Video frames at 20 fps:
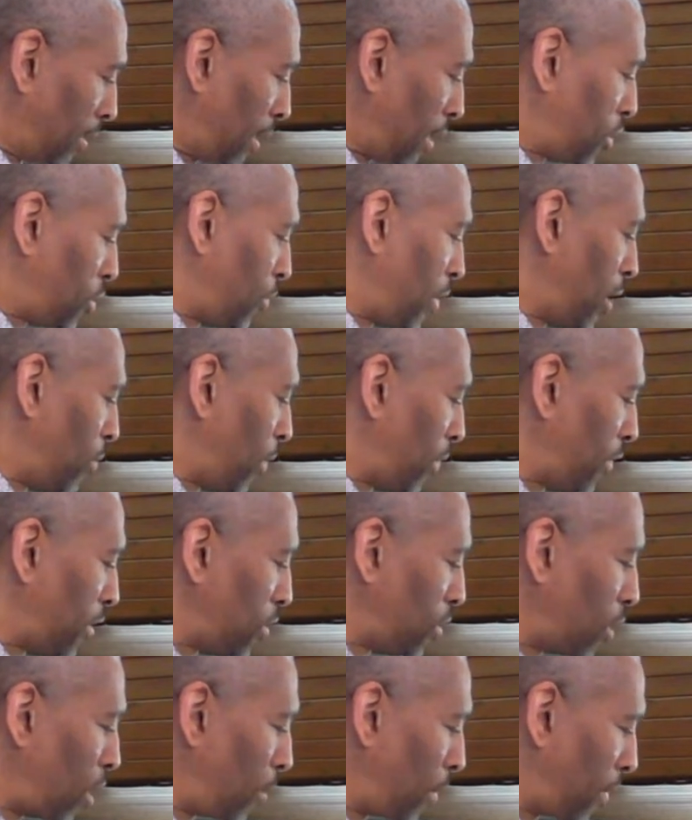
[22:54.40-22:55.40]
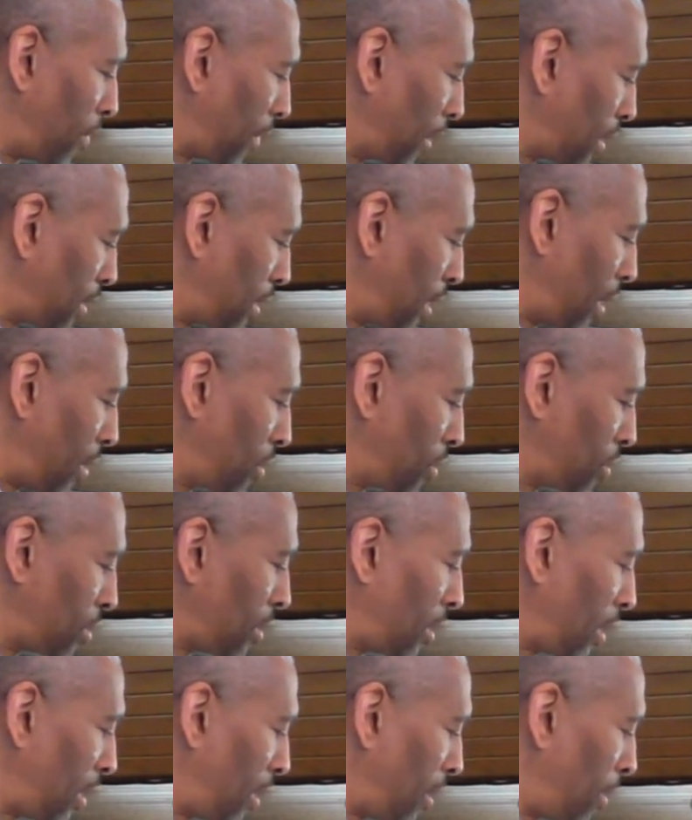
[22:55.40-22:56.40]
Let's read what the psalmist
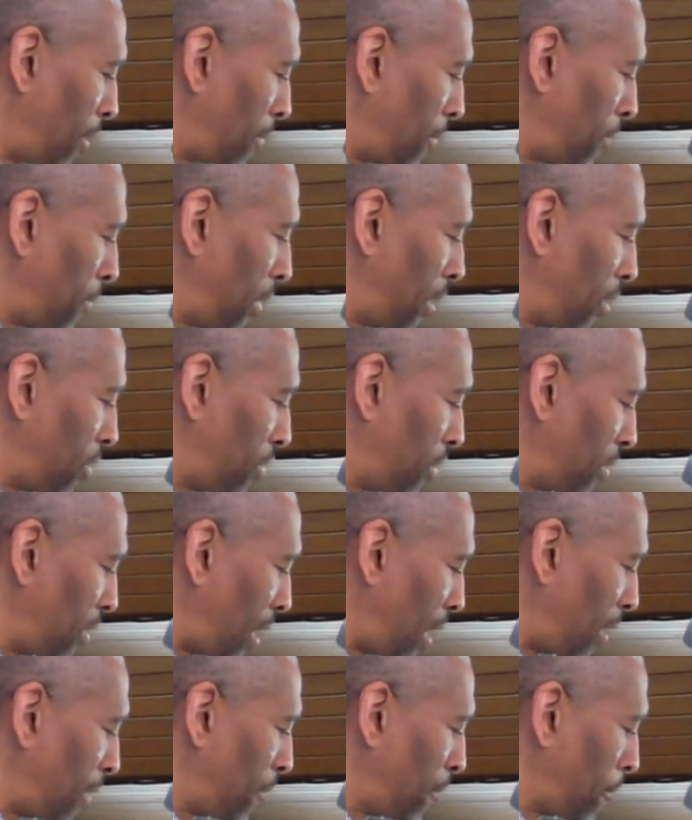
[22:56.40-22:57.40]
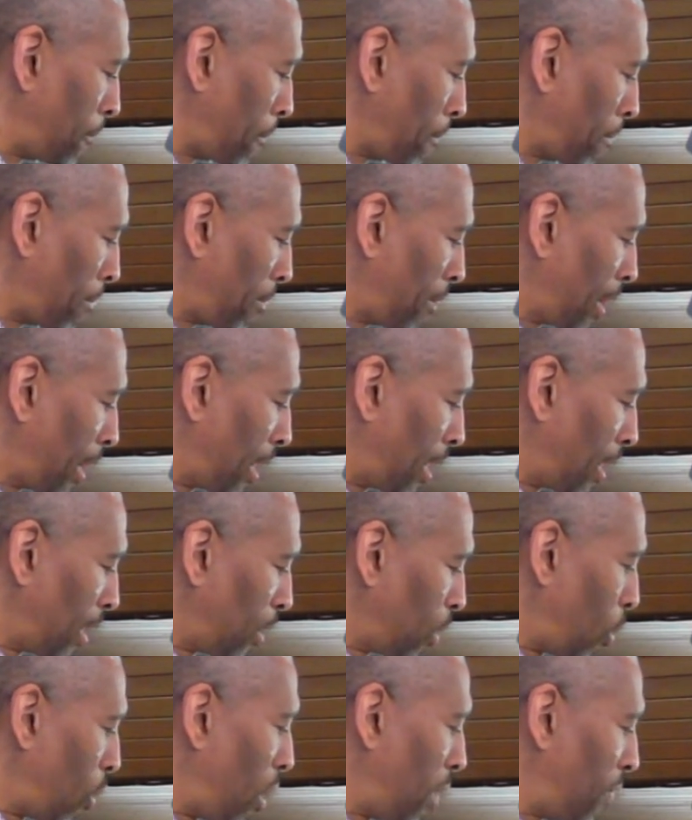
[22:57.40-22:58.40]
says uh, here tonight.
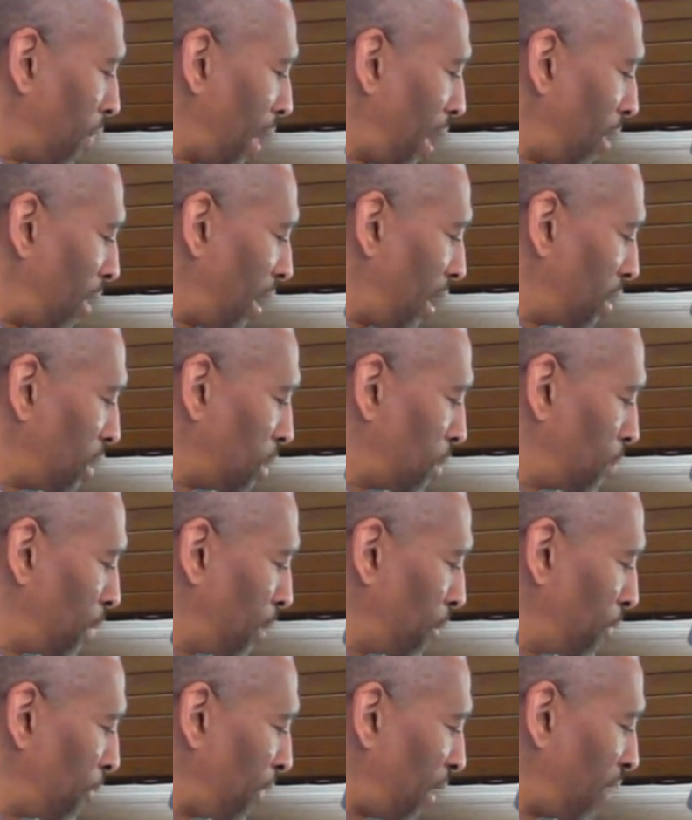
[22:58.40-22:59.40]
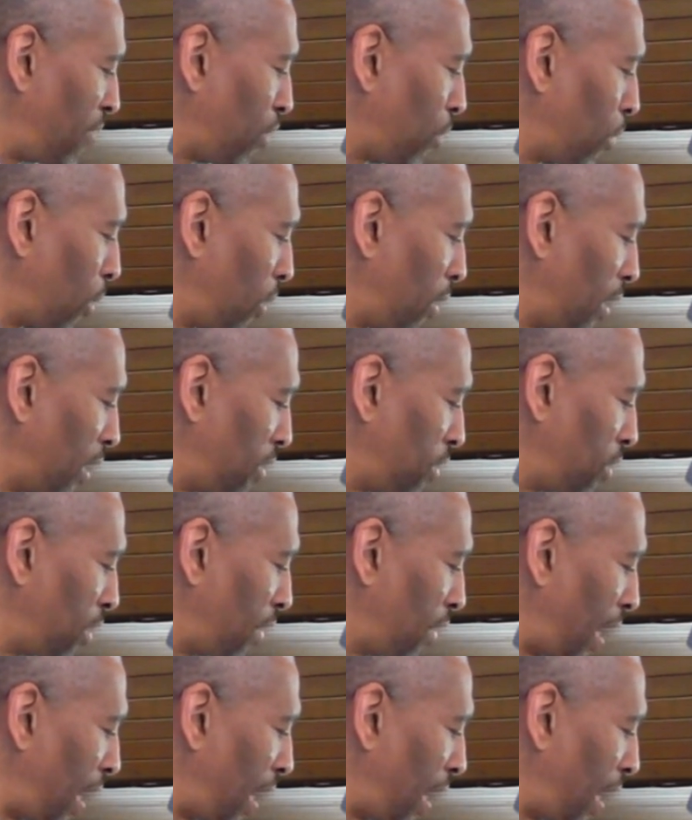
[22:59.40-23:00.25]
Lord, thou hast been favorable unto